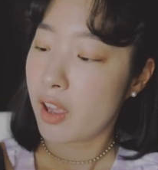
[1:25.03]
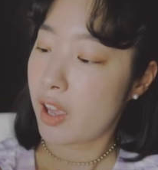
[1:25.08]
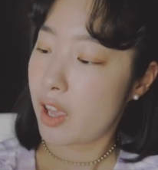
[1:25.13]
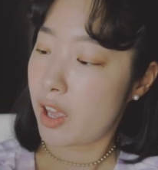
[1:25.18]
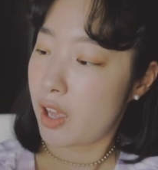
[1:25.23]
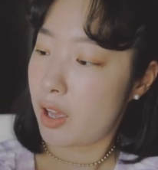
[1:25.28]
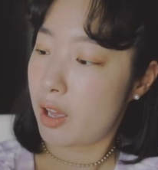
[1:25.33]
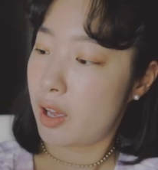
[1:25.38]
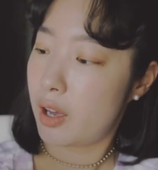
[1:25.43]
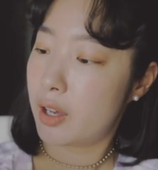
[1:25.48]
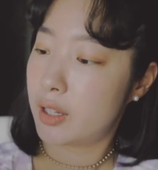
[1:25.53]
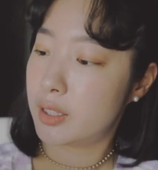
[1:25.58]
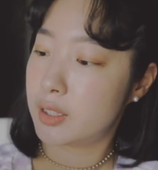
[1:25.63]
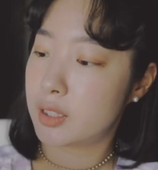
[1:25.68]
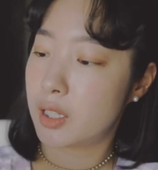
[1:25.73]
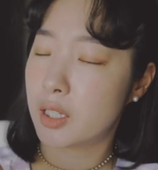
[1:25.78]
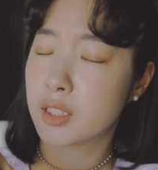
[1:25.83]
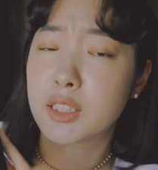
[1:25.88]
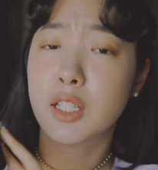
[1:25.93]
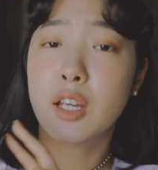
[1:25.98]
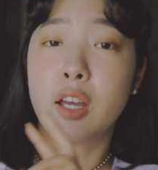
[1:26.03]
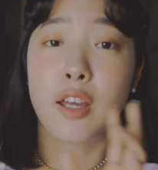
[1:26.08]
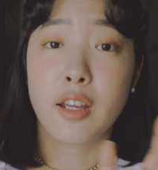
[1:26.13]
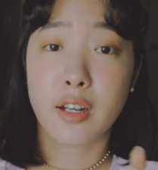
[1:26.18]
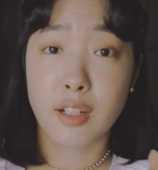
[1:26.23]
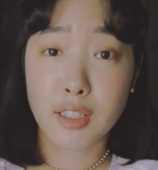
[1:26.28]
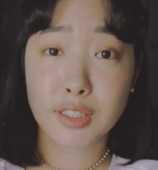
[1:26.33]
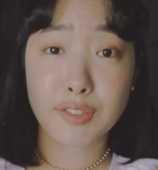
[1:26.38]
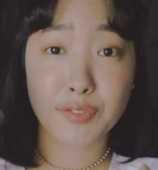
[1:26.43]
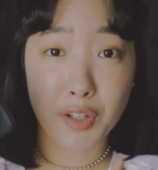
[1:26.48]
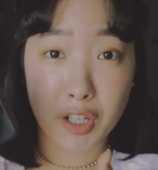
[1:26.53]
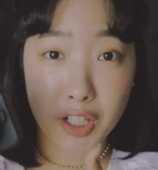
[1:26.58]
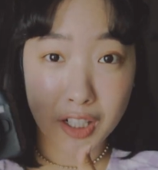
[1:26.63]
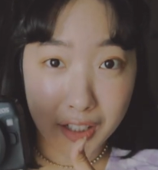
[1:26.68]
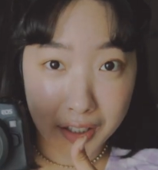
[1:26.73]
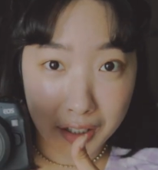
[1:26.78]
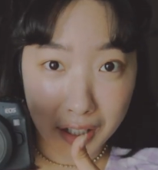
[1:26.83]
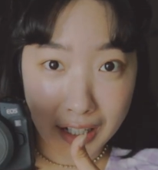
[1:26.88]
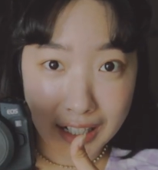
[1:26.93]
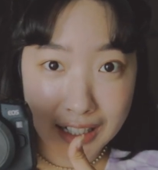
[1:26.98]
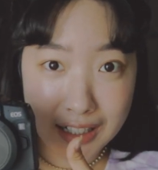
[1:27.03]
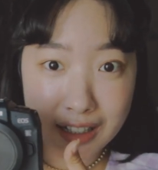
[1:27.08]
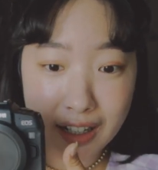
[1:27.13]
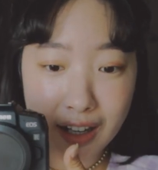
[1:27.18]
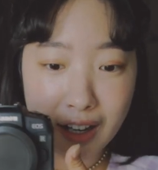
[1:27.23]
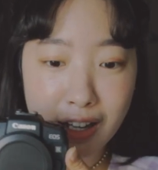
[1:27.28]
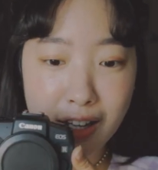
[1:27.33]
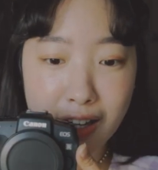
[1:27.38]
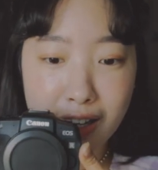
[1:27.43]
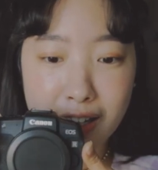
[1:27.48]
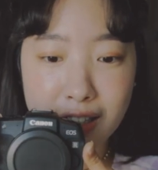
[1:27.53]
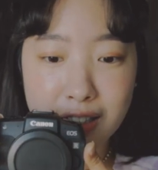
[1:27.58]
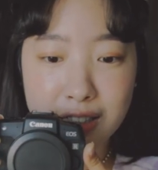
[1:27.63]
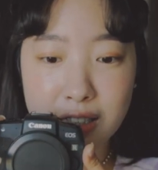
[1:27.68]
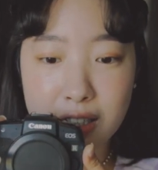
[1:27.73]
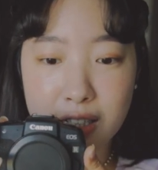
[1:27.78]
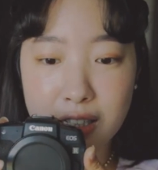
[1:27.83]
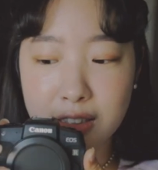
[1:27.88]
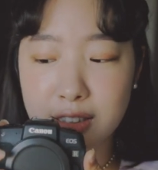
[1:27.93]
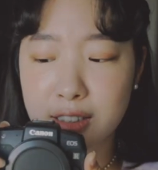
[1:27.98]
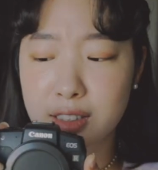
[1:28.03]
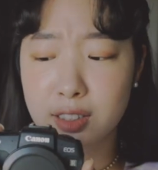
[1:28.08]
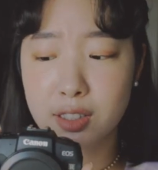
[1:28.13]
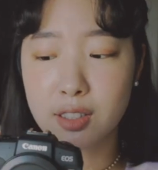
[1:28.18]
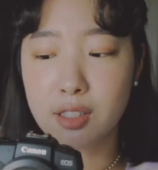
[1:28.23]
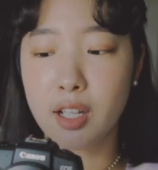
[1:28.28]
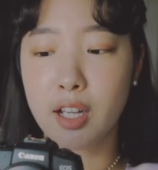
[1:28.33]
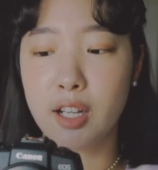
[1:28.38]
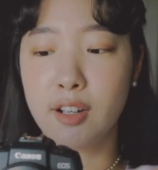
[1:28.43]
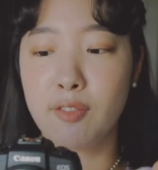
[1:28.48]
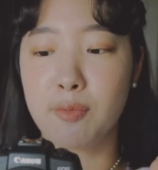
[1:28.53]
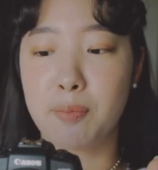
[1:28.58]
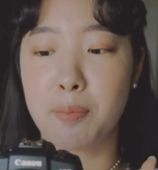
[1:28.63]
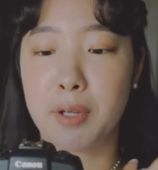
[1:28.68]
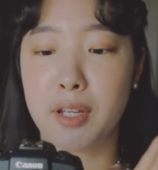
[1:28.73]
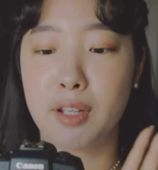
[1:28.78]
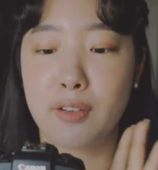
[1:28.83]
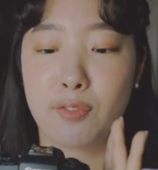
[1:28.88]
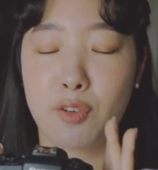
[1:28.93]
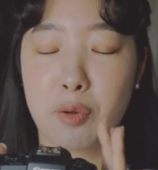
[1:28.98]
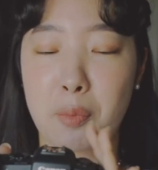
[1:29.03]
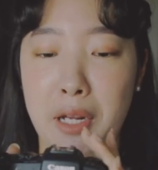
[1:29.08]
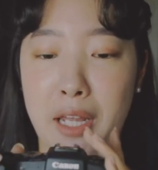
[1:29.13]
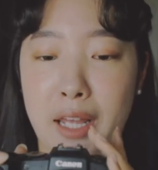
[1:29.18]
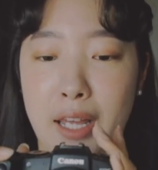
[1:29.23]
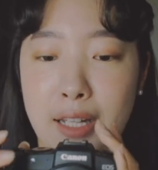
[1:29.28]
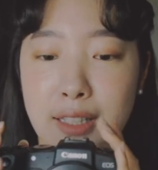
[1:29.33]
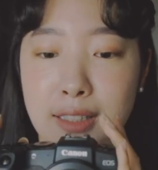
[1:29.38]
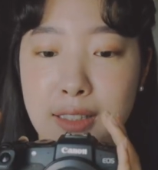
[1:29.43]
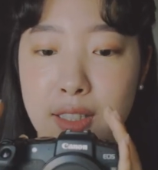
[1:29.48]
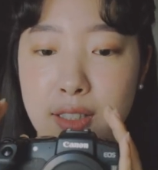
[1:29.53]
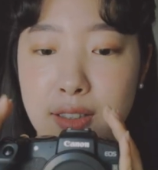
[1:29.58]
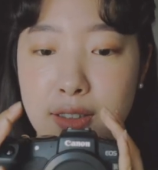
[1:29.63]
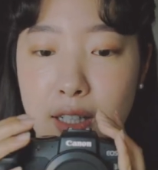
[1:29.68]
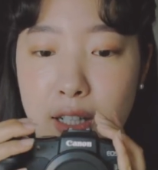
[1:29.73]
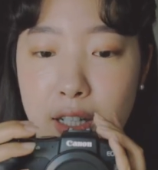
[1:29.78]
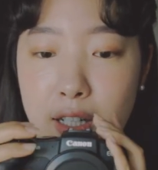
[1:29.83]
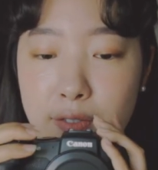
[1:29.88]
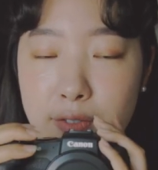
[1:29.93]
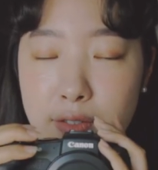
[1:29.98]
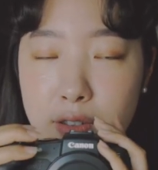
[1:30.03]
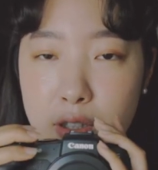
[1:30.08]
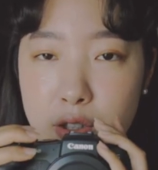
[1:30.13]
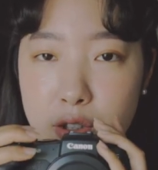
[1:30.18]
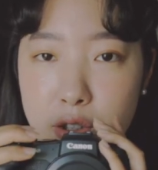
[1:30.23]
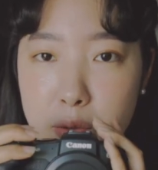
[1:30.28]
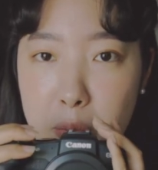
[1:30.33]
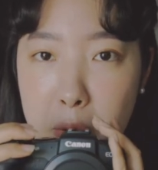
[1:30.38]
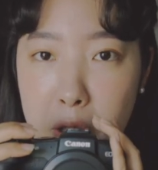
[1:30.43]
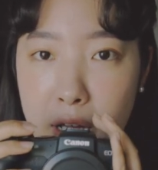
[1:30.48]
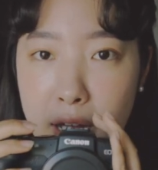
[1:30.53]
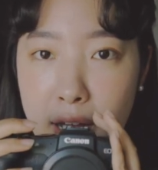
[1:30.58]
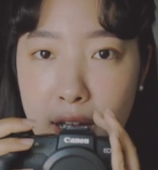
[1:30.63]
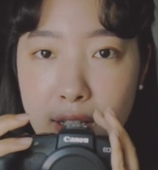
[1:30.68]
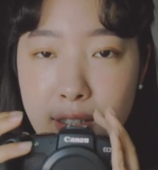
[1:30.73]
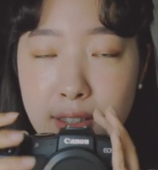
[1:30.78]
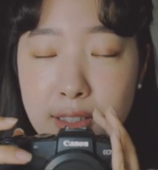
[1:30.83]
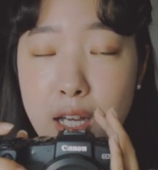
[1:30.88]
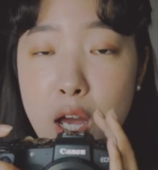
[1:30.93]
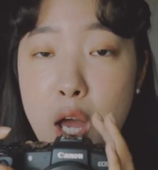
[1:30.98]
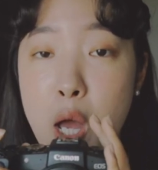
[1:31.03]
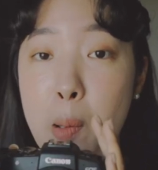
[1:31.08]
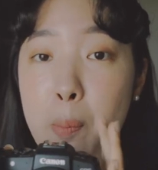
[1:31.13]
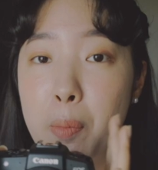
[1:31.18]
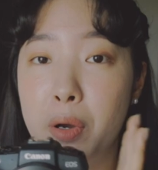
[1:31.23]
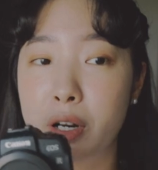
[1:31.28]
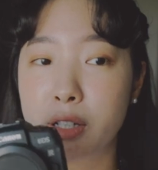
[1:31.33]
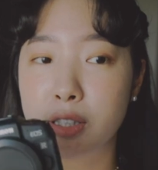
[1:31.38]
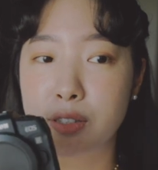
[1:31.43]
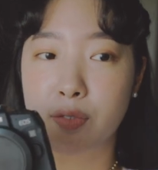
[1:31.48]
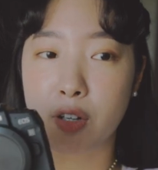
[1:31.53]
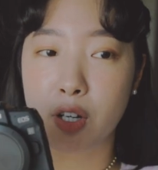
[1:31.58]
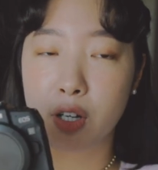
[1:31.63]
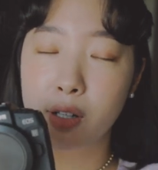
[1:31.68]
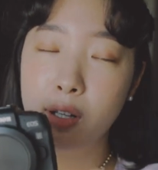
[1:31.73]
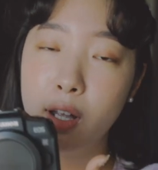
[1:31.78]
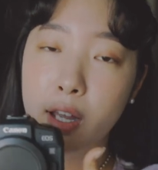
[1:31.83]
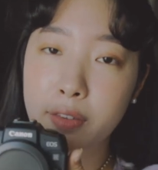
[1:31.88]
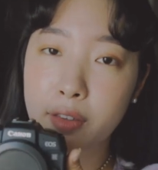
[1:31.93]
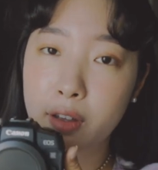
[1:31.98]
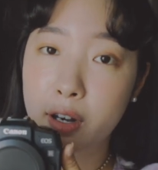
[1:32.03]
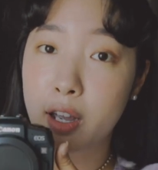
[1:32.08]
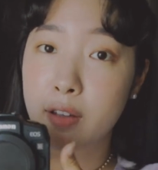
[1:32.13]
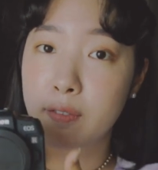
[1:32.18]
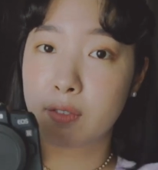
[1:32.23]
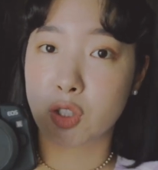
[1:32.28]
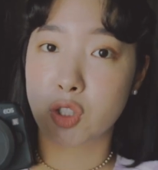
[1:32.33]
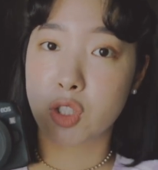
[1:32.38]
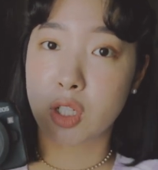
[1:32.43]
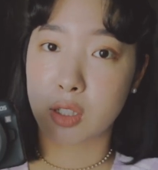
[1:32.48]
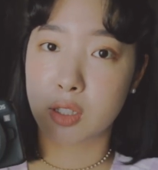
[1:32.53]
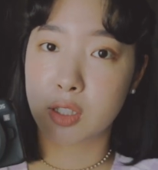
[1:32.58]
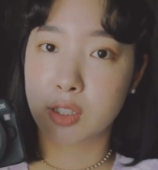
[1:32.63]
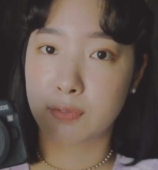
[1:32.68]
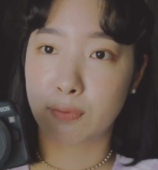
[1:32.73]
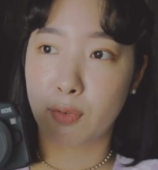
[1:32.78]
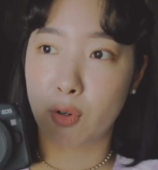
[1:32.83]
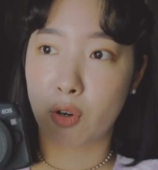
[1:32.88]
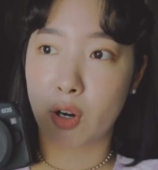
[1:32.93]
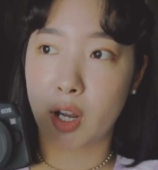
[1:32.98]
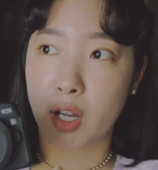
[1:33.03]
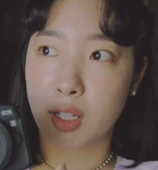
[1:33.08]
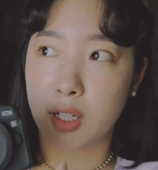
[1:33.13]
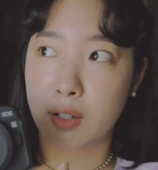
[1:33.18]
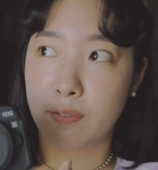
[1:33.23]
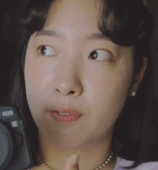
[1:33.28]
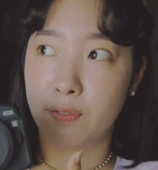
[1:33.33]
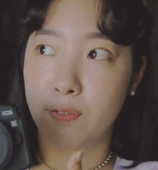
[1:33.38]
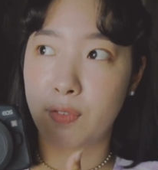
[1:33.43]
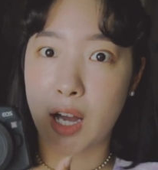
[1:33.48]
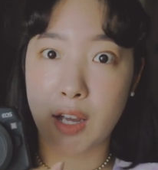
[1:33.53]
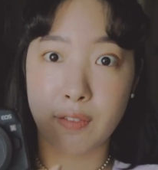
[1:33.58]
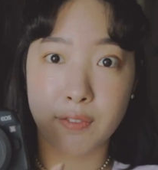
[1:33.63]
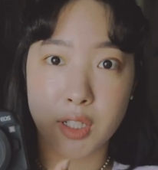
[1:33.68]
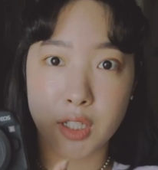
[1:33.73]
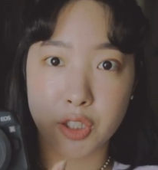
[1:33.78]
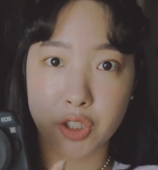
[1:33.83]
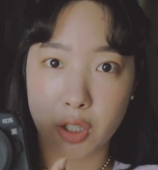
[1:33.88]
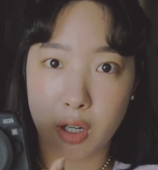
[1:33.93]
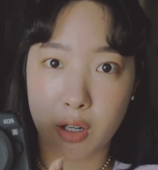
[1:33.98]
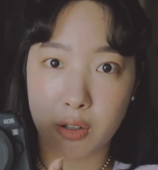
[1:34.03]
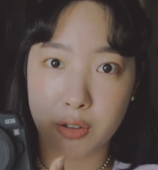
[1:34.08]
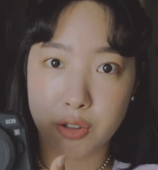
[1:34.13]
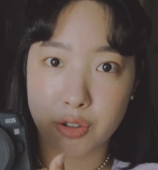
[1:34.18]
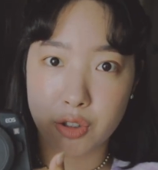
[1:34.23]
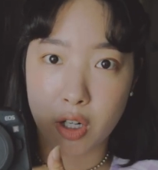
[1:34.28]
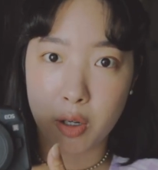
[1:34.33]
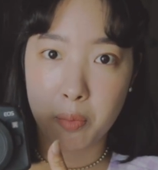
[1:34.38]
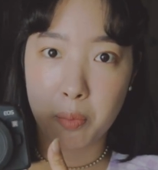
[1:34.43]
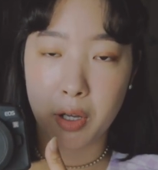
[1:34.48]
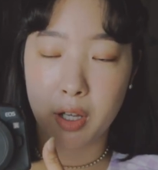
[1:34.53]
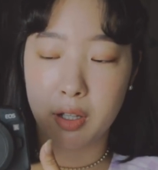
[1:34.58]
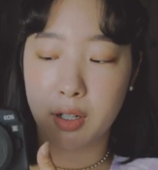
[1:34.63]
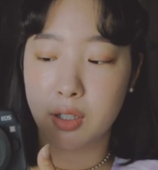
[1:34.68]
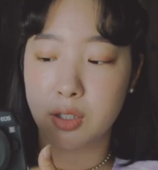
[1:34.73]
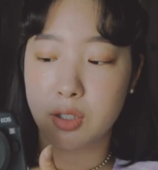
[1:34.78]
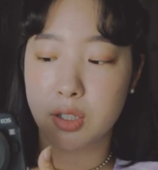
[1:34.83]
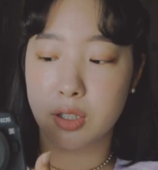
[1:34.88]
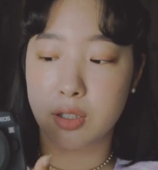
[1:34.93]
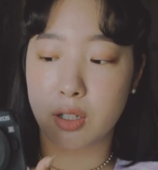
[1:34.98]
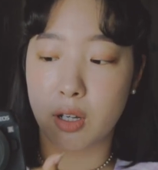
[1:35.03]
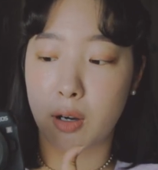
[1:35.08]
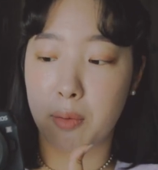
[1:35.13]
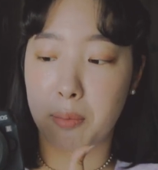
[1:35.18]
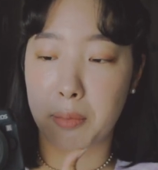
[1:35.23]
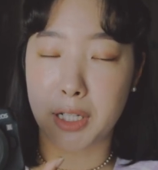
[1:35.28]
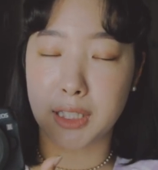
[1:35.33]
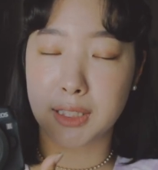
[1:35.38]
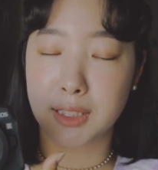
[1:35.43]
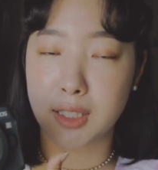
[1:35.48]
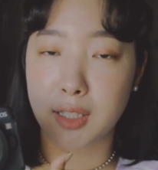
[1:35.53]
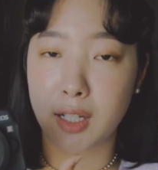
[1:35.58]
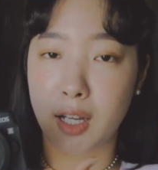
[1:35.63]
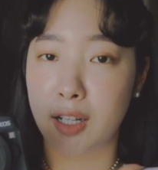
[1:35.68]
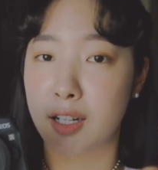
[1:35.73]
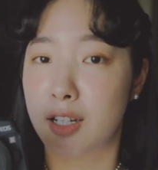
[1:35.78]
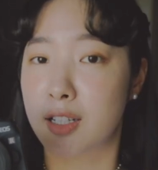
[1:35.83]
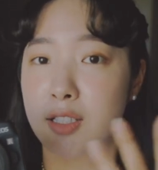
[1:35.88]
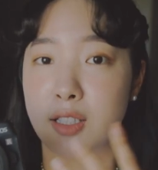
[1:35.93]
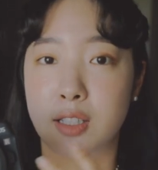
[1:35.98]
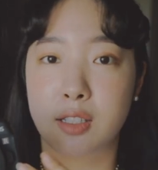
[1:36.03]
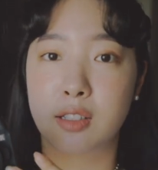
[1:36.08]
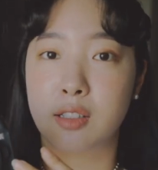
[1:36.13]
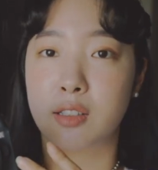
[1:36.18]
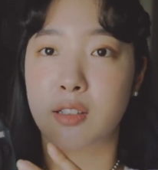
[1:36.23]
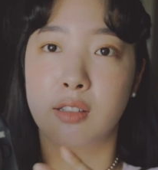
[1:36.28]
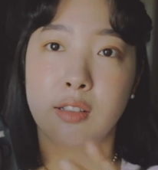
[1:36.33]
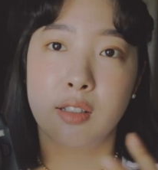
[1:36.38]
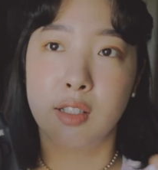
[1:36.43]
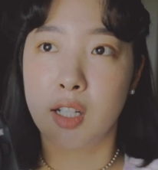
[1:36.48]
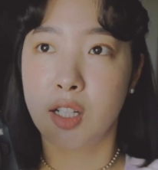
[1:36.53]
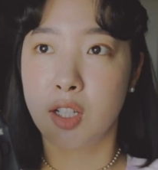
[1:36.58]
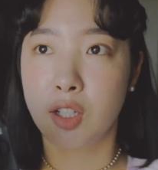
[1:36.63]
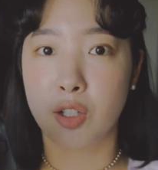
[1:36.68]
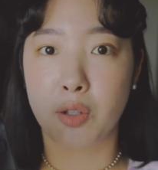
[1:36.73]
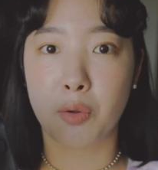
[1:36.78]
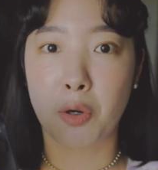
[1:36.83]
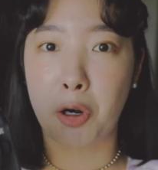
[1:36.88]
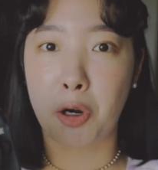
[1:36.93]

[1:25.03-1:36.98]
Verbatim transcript: and it's, it is very light and it's still kind of big for my hands because I have such small hands but it's very light that I even took this for a five day Chicago trip and it did amazing and it didn't you know